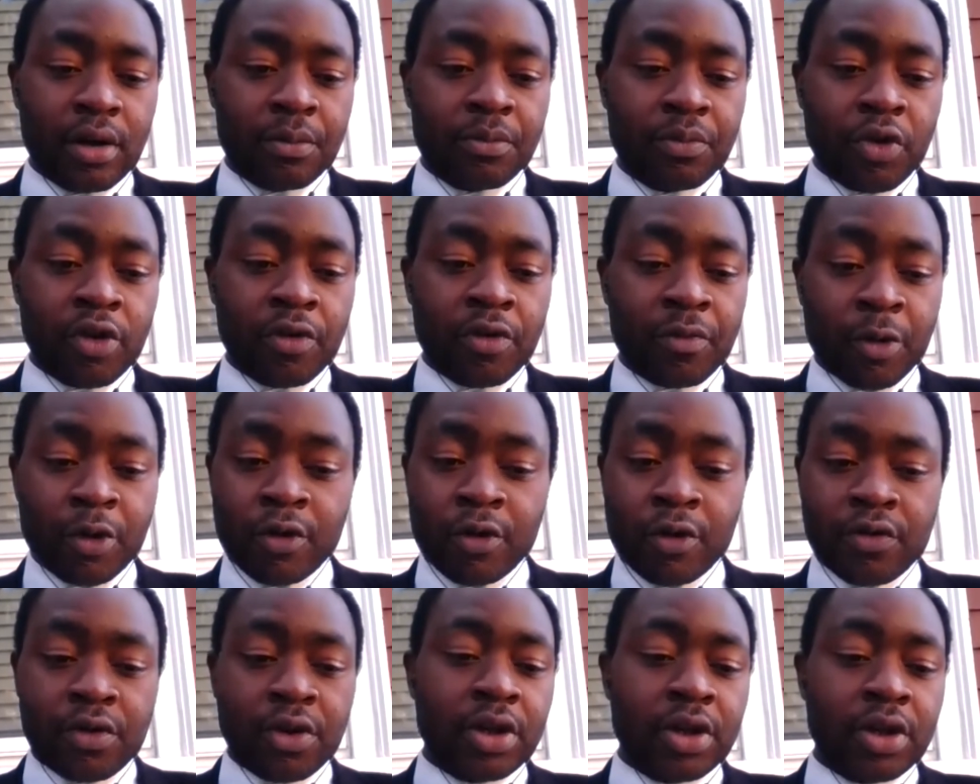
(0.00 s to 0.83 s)
just
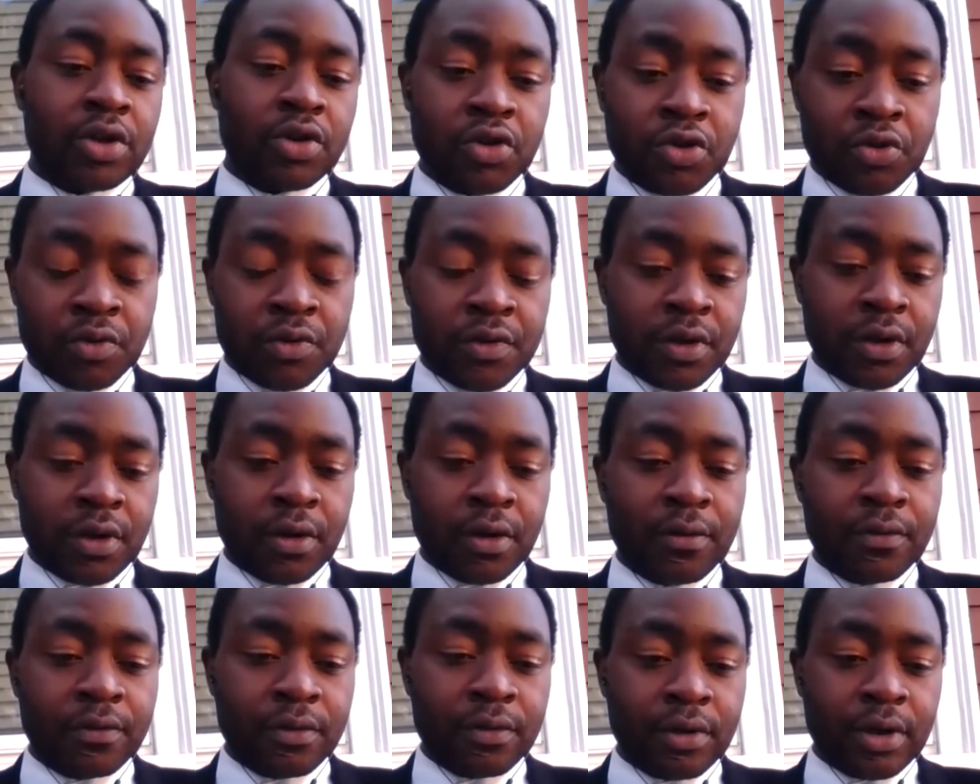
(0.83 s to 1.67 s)
because you're your true
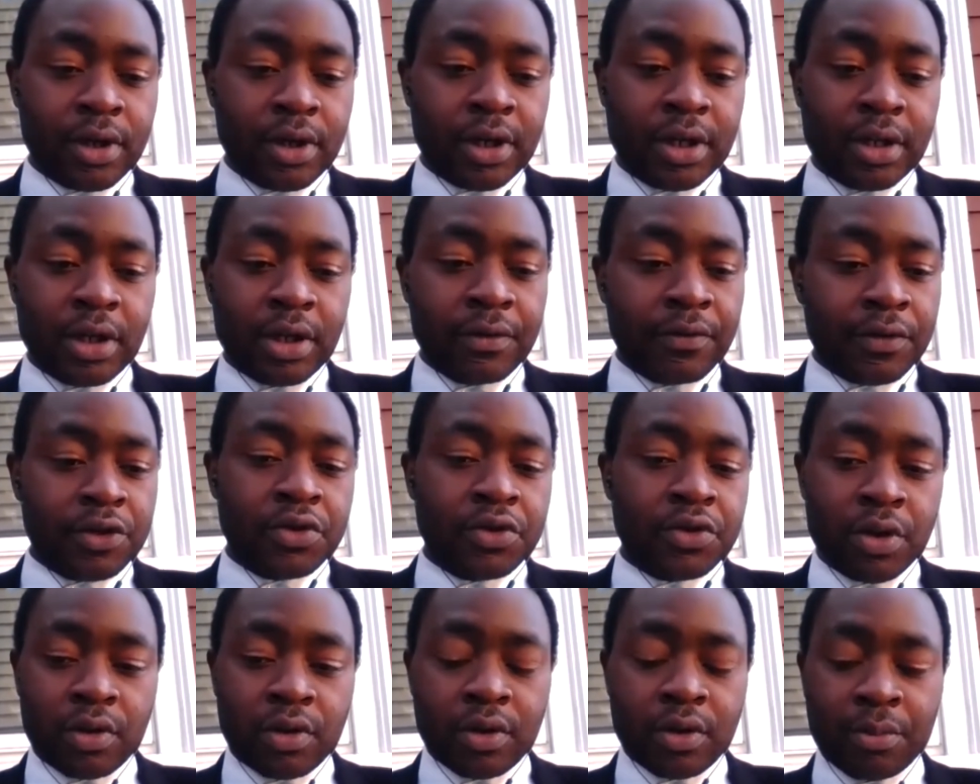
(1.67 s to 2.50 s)
self, and
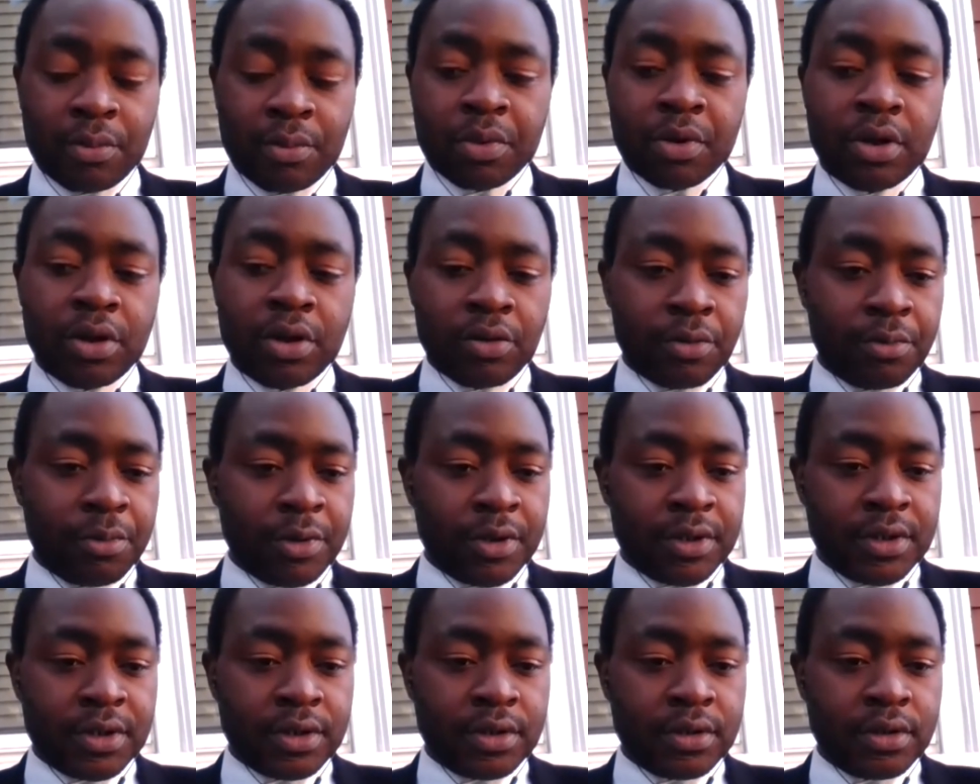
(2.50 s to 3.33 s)
eventually you can build a good
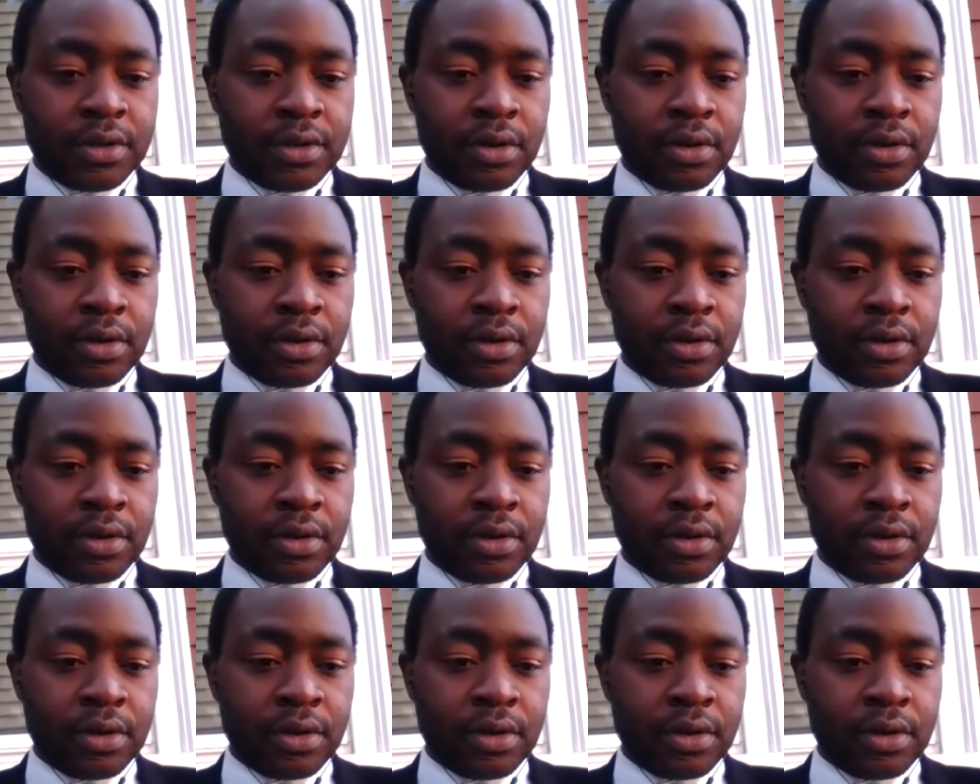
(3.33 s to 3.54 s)
business.